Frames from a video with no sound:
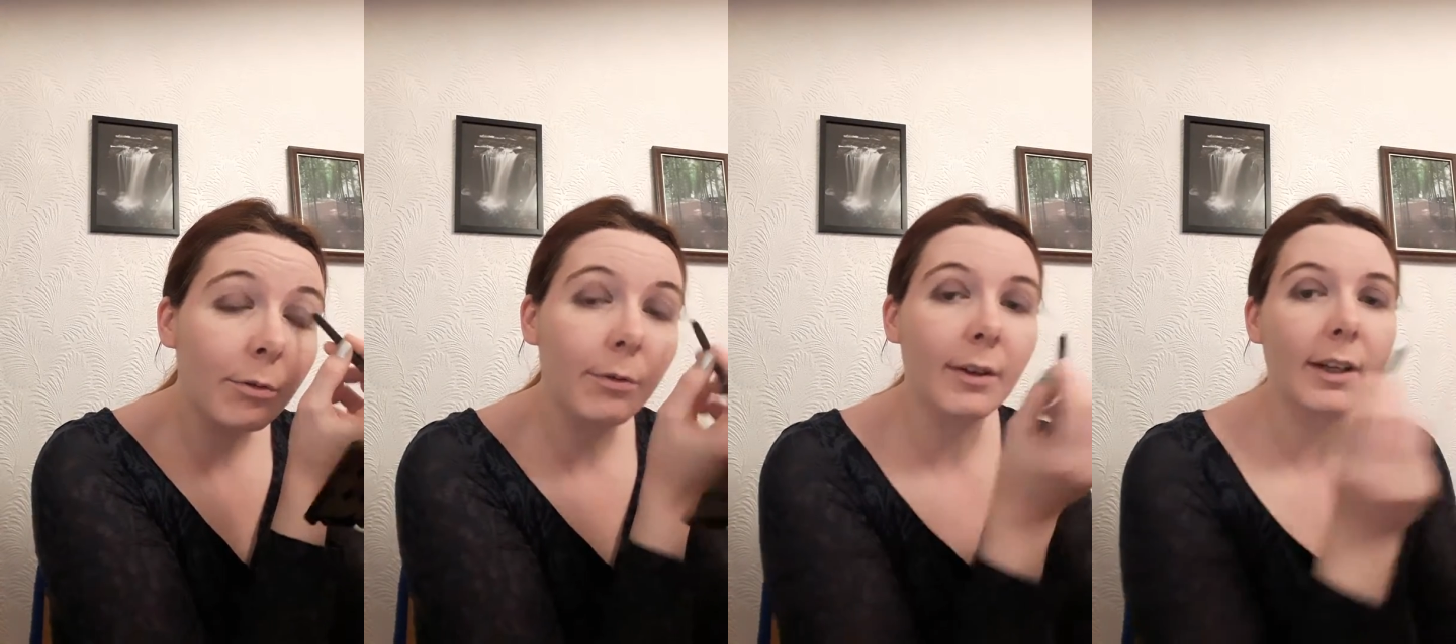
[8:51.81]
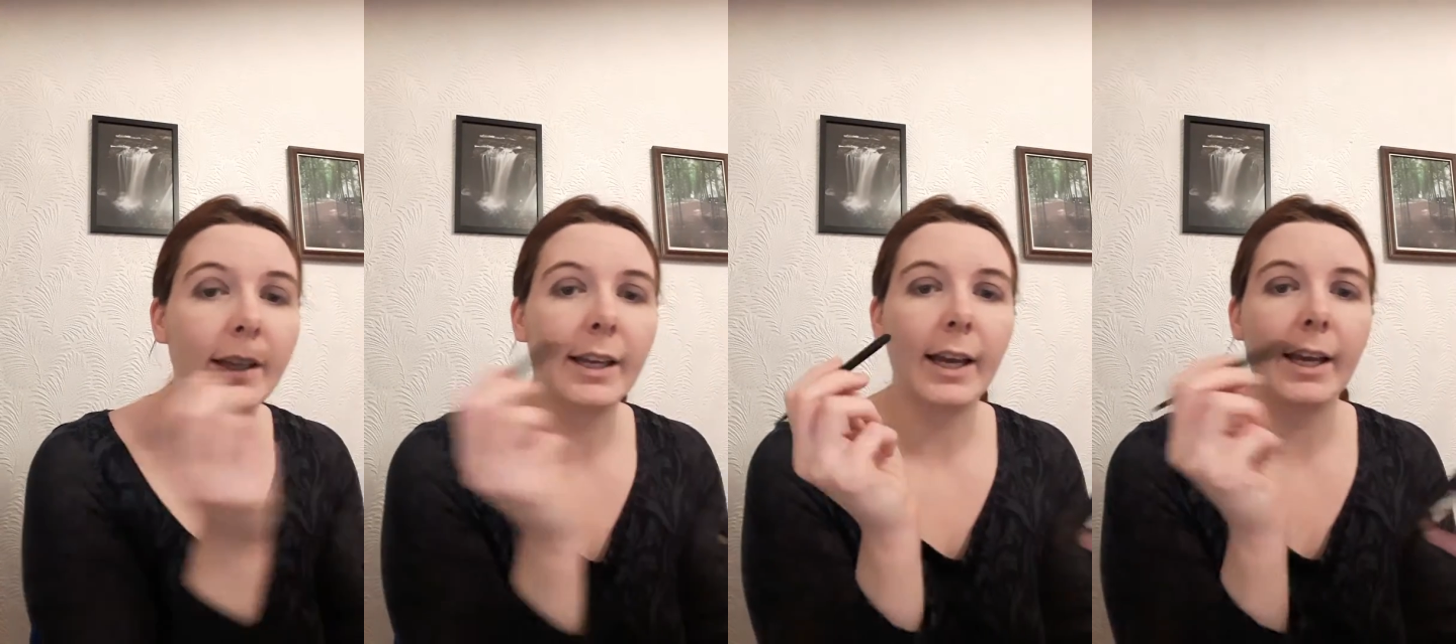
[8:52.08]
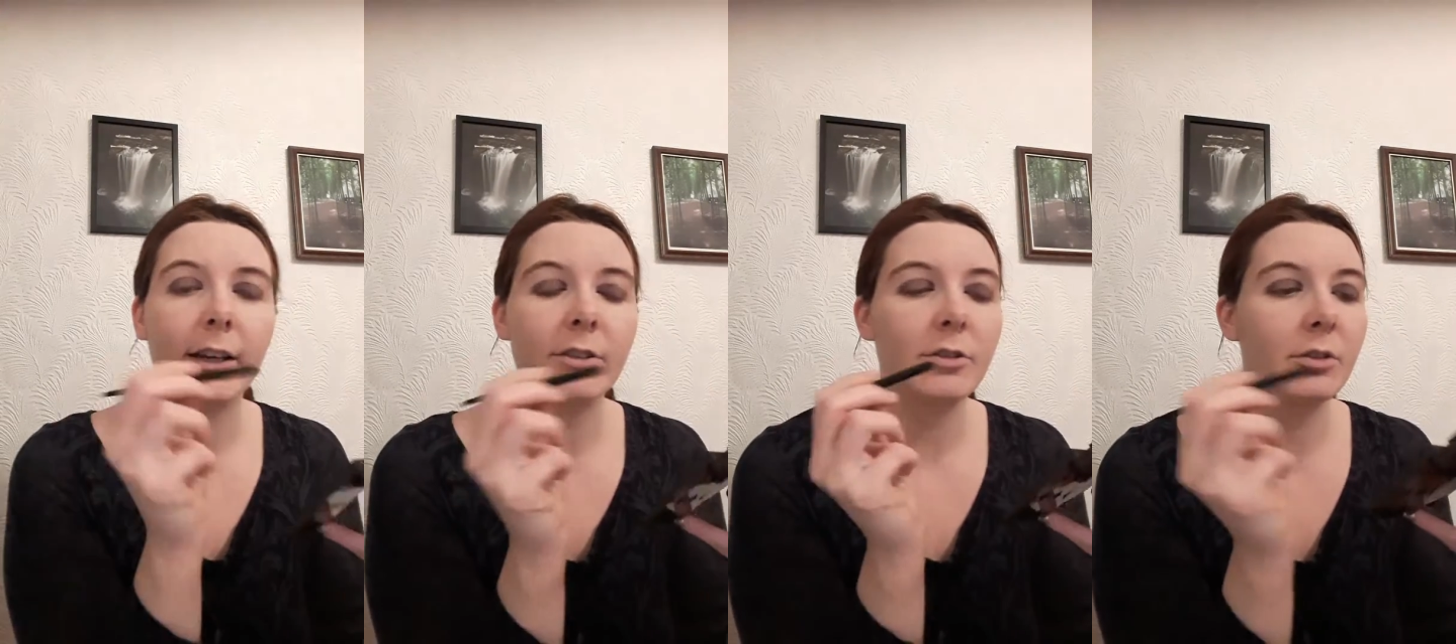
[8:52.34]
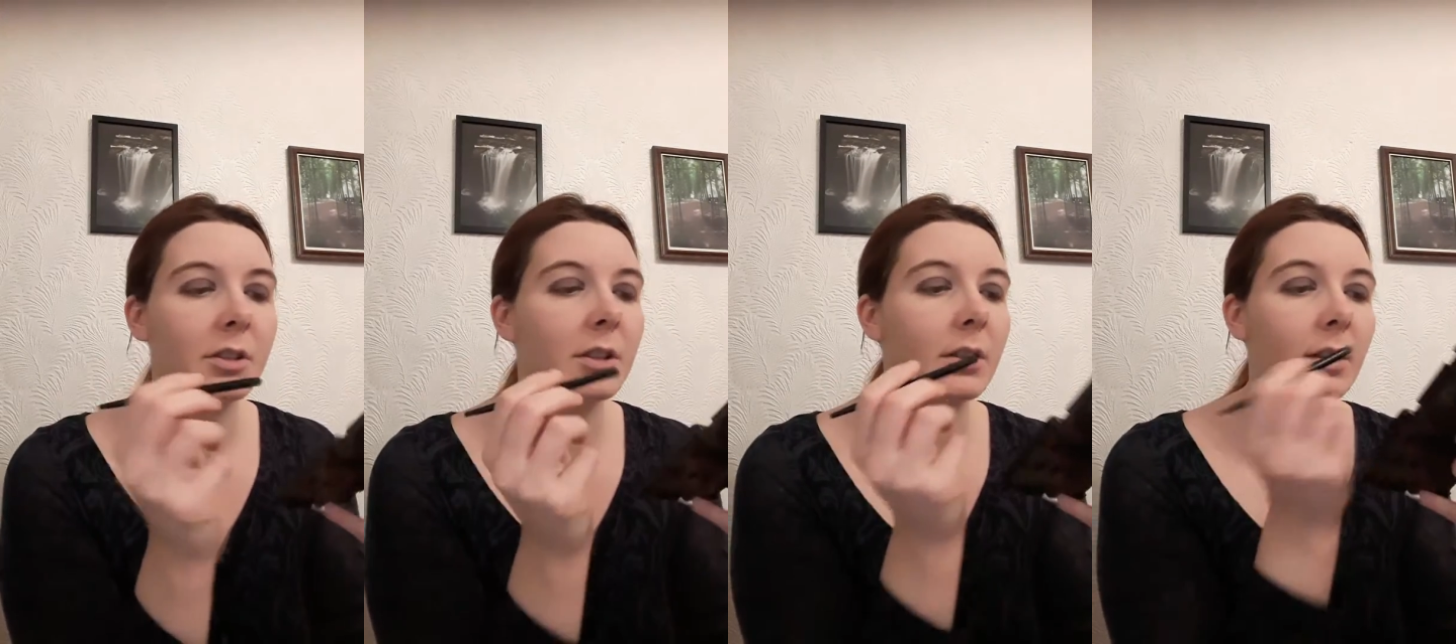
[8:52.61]
for like
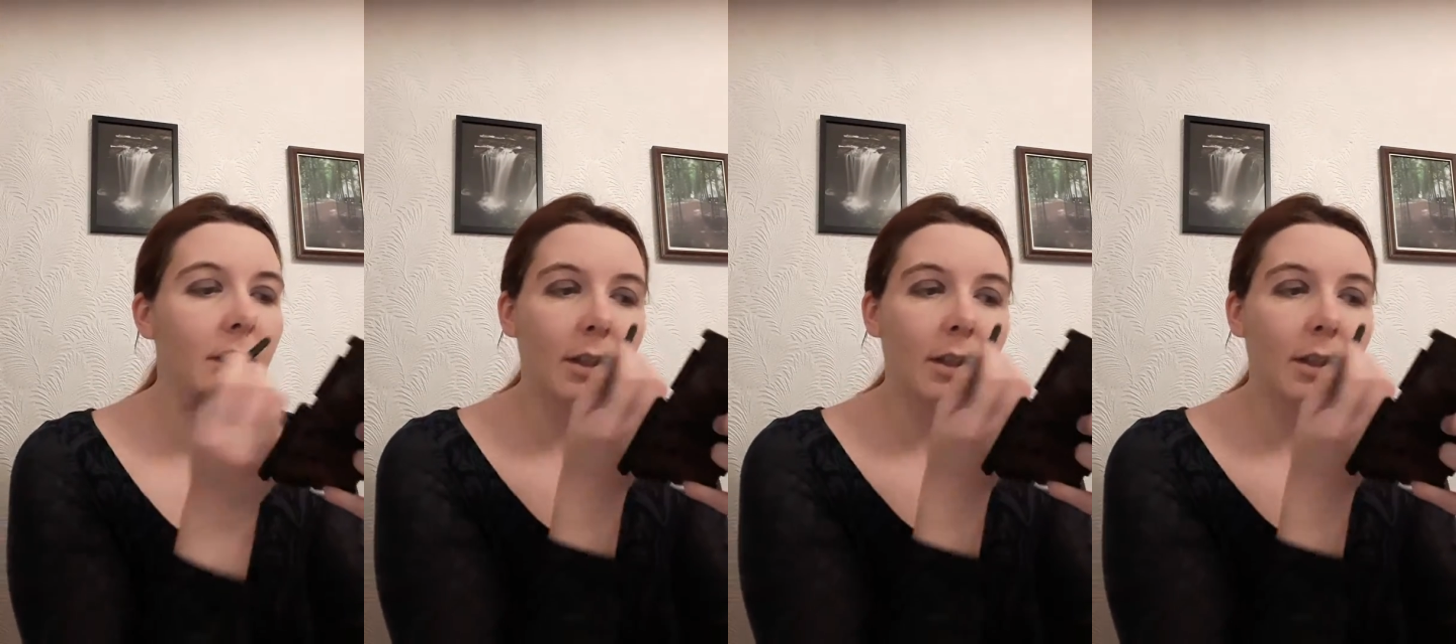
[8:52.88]
extra